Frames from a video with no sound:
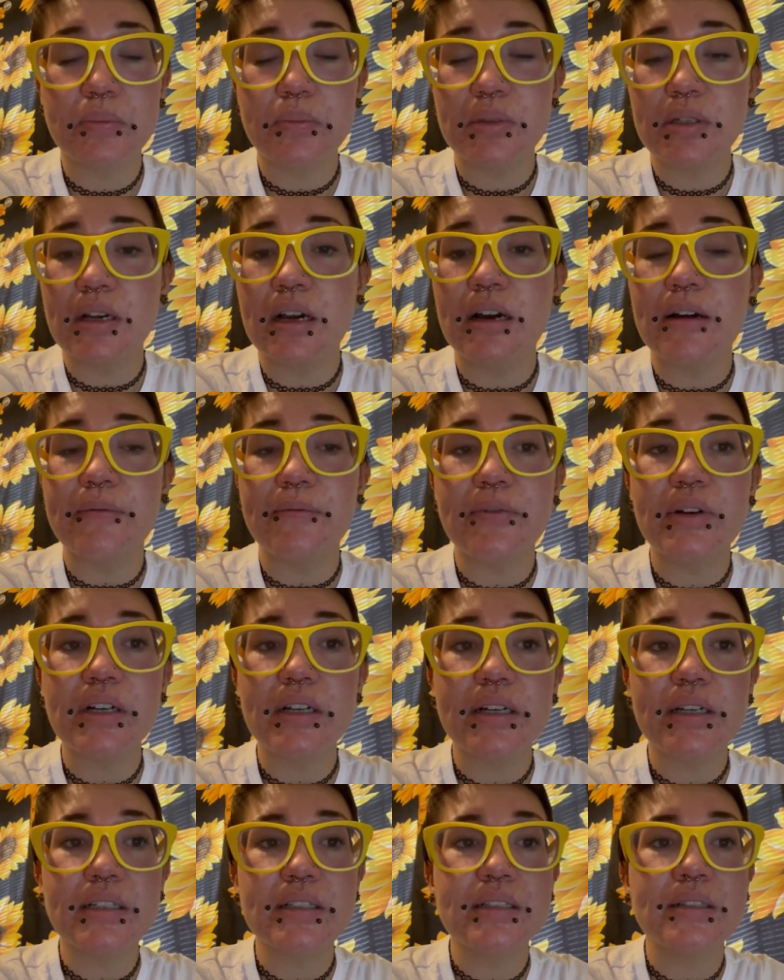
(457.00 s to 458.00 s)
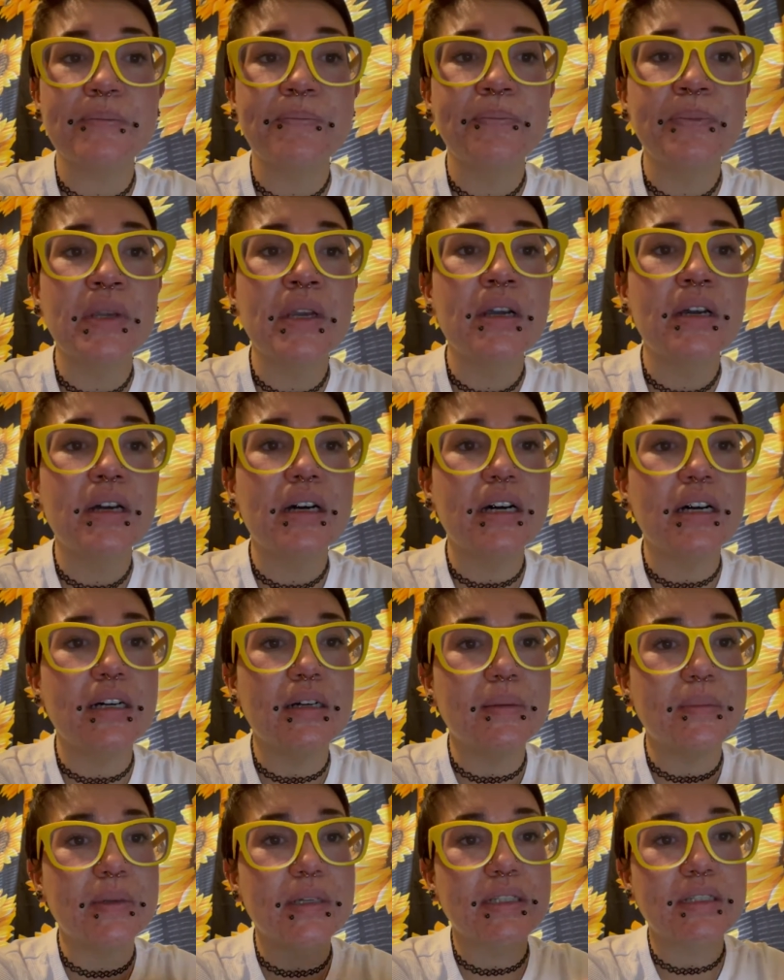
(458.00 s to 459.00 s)
fungus.
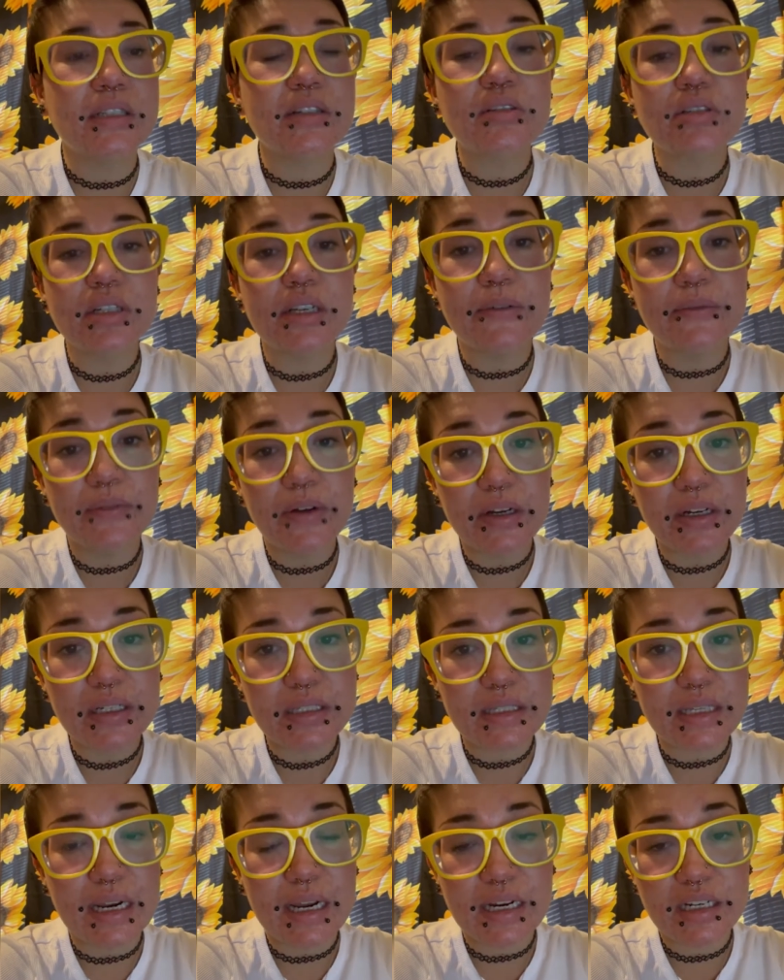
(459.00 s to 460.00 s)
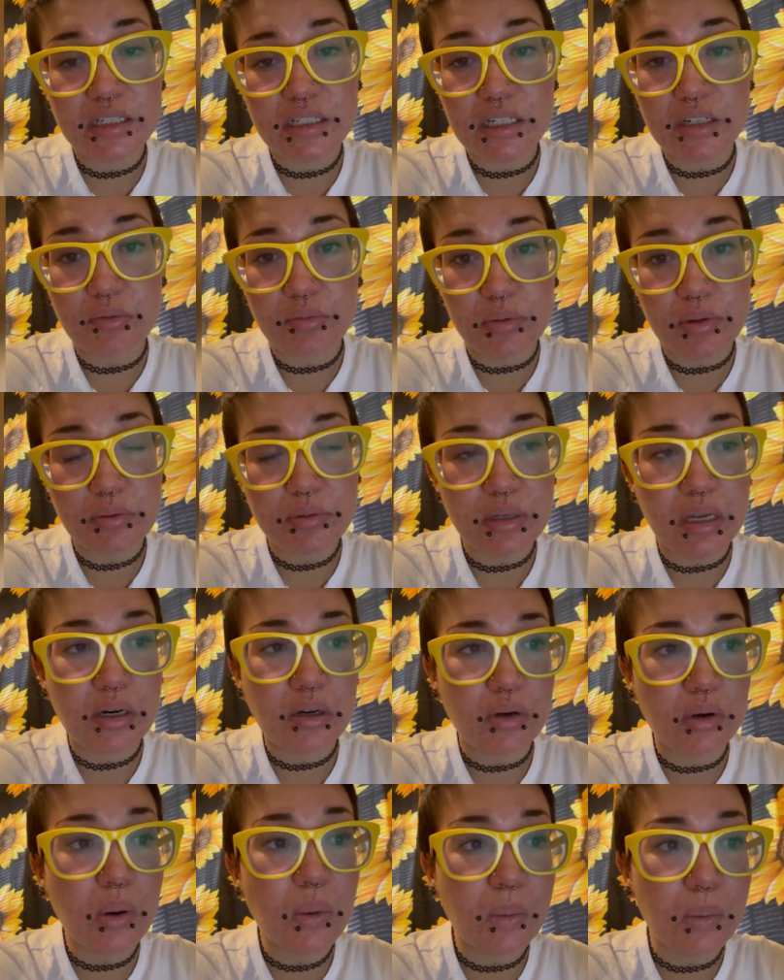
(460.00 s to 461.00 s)
It's usually a fungus that actually grows
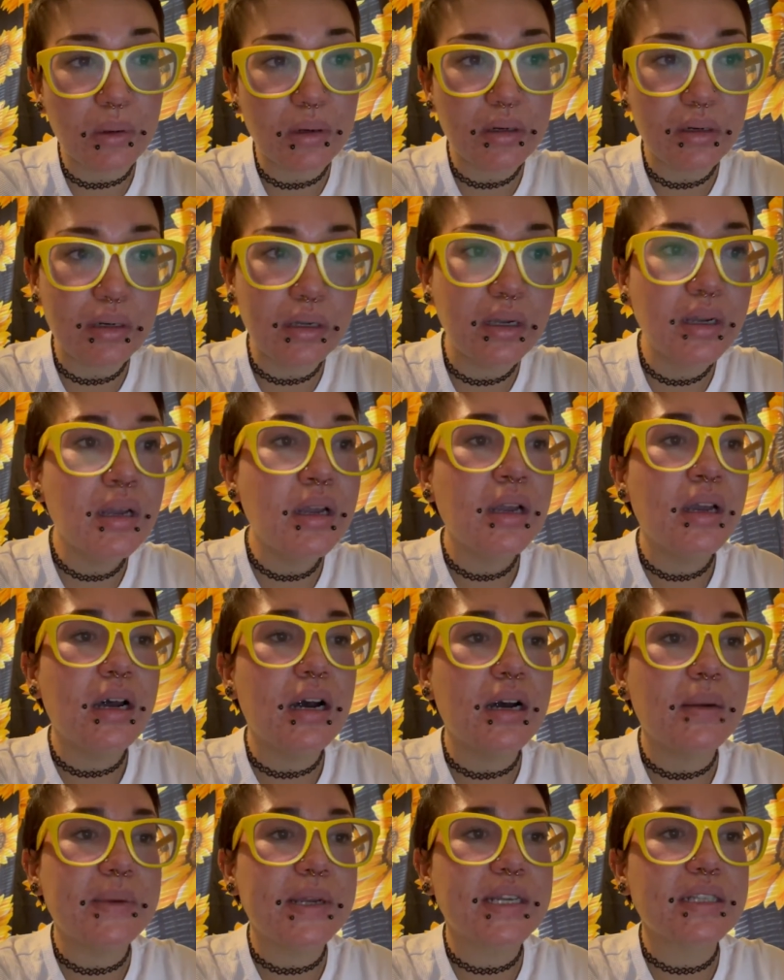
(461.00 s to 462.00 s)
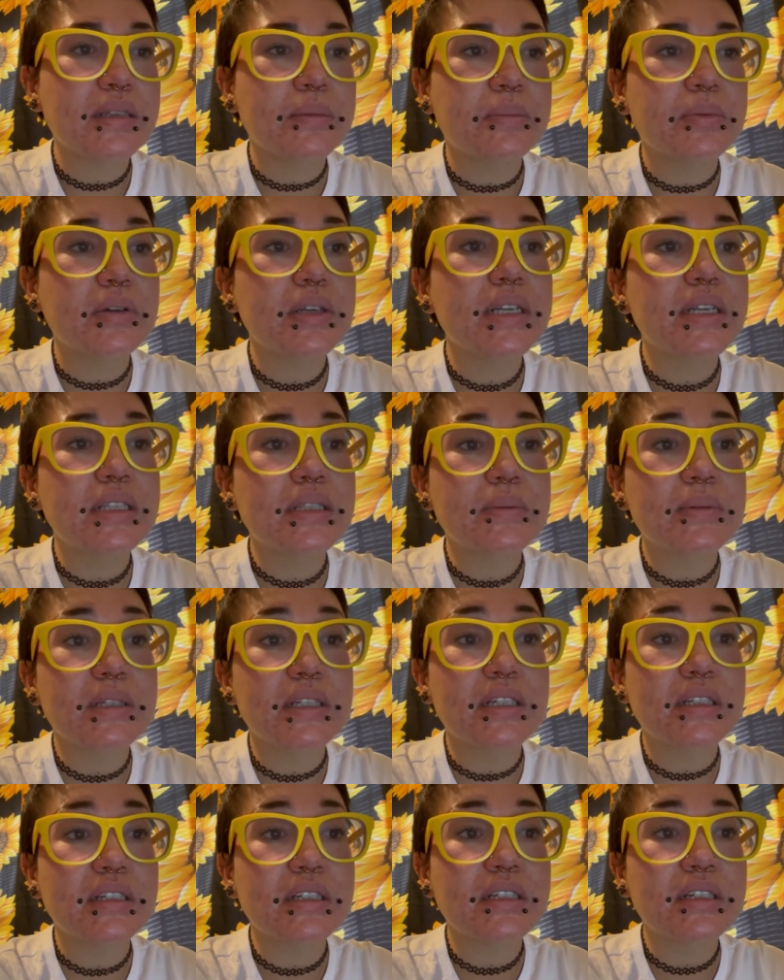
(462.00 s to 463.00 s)
on corn. It has a
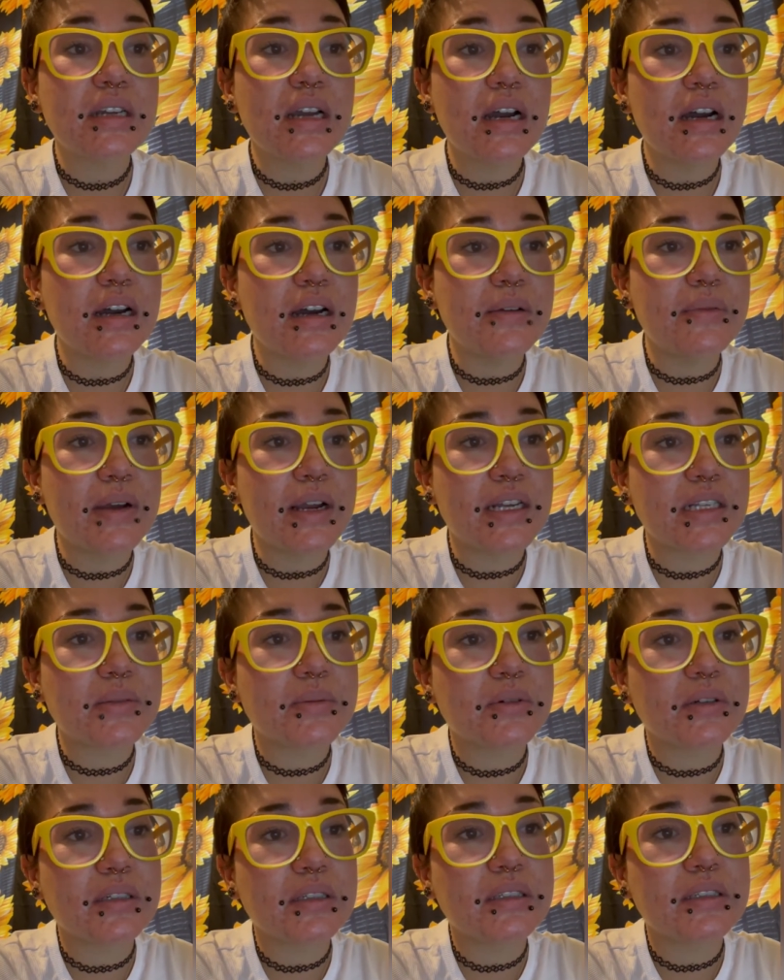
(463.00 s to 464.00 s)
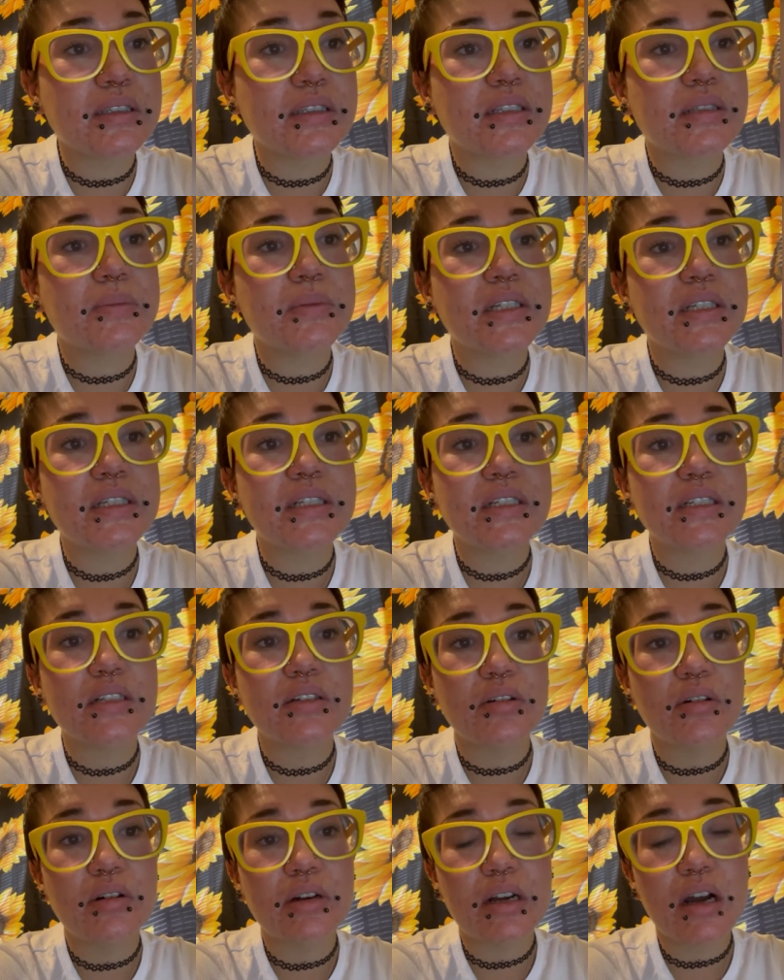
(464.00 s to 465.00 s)
predisposition of Aspergillus species to
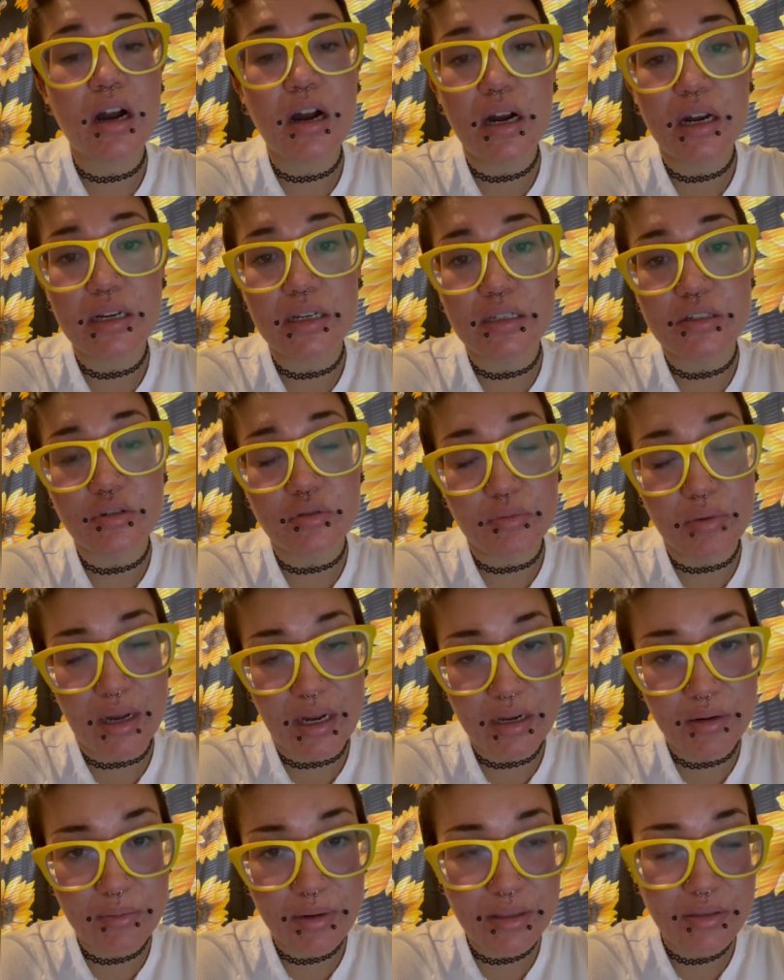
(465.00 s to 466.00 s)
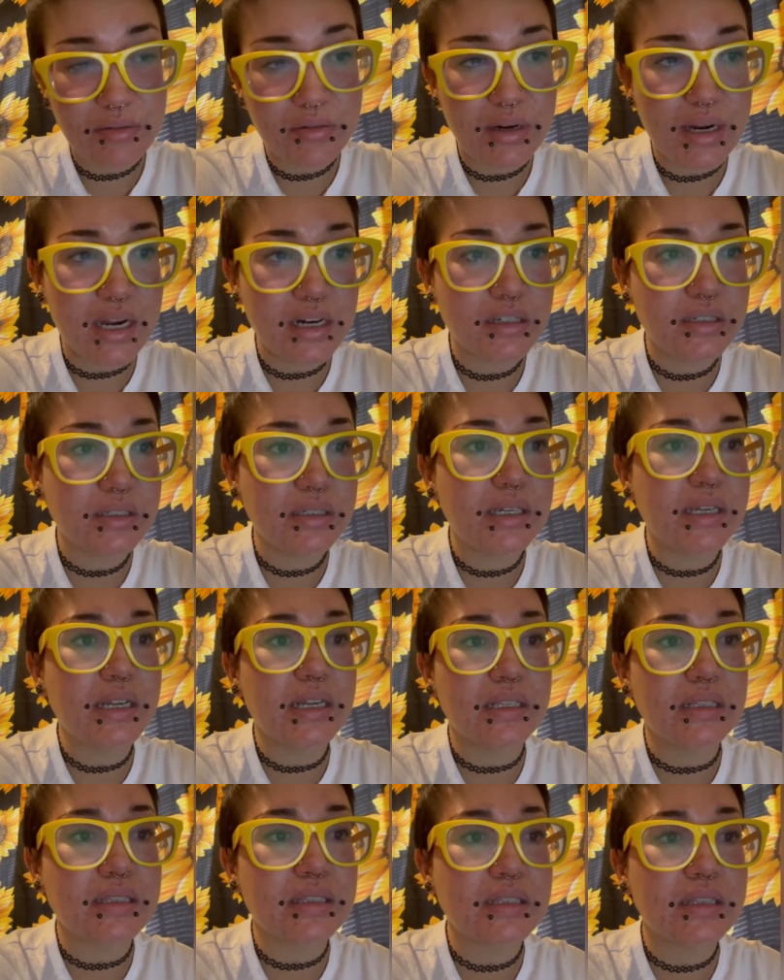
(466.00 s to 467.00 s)
grow in hot and dry weather, actually,
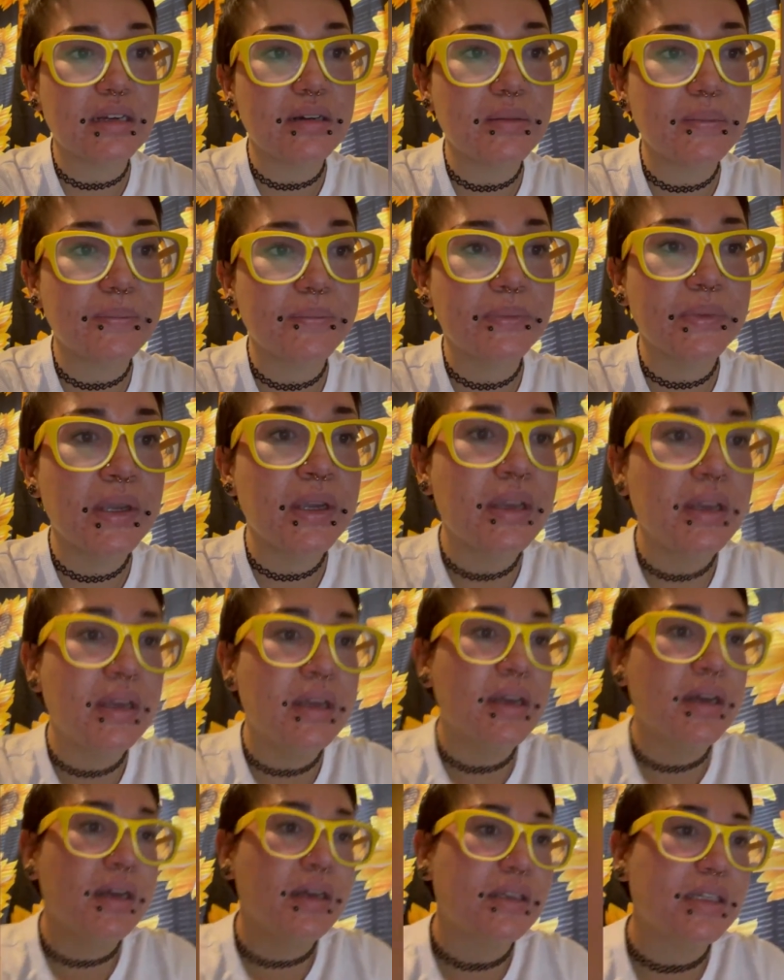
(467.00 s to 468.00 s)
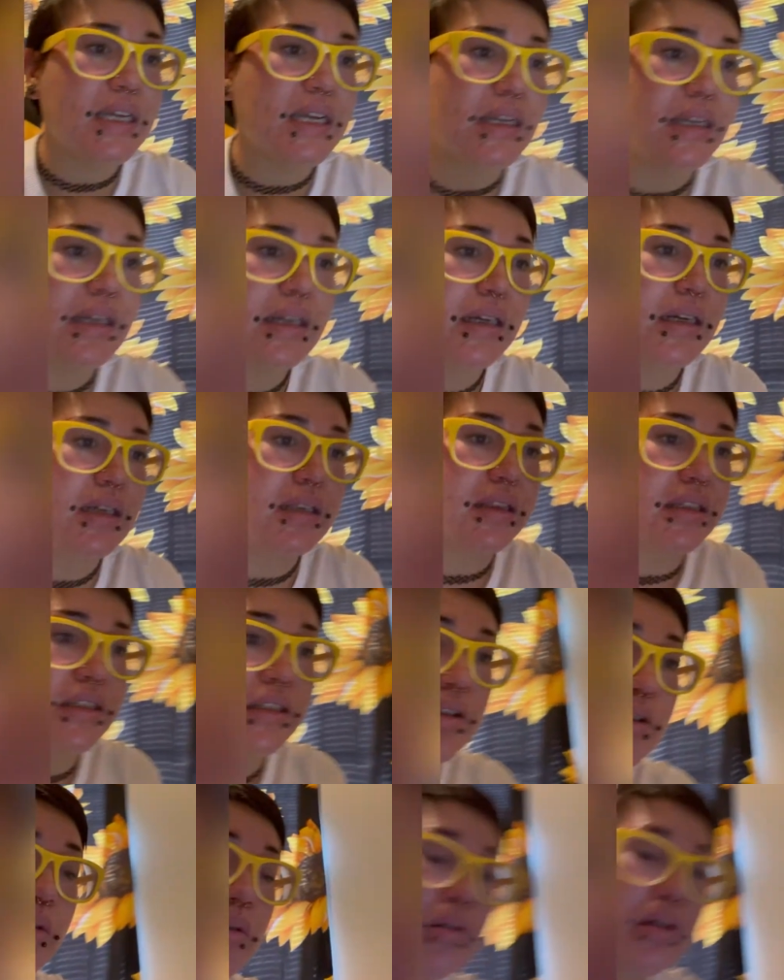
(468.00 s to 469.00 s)
and some take this
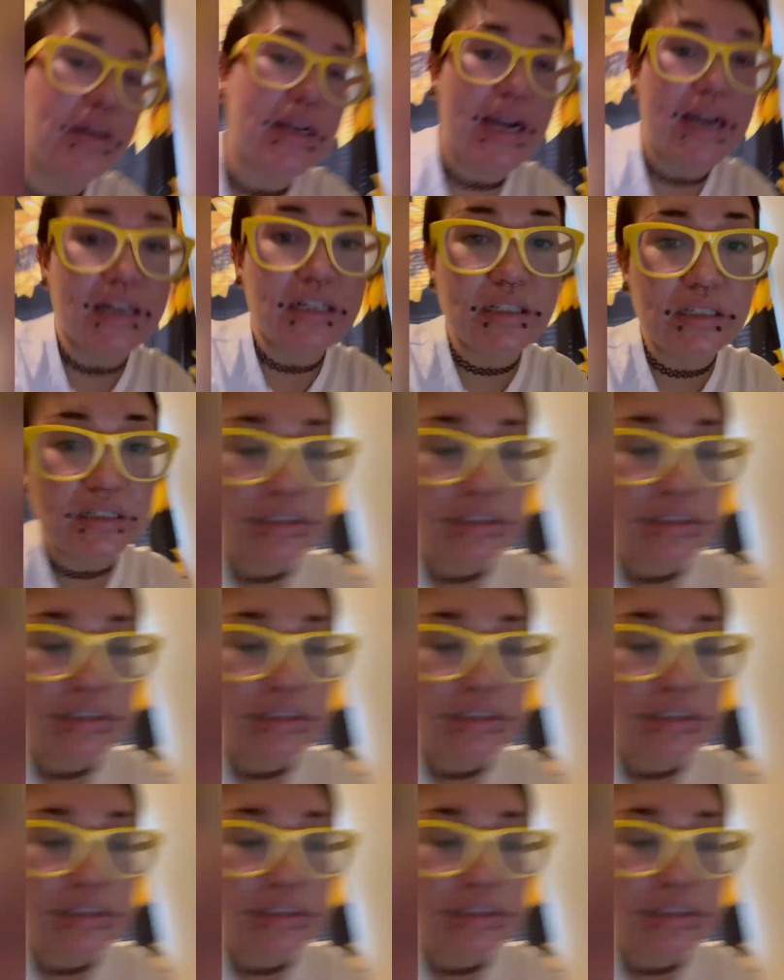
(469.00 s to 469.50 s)
corn, actually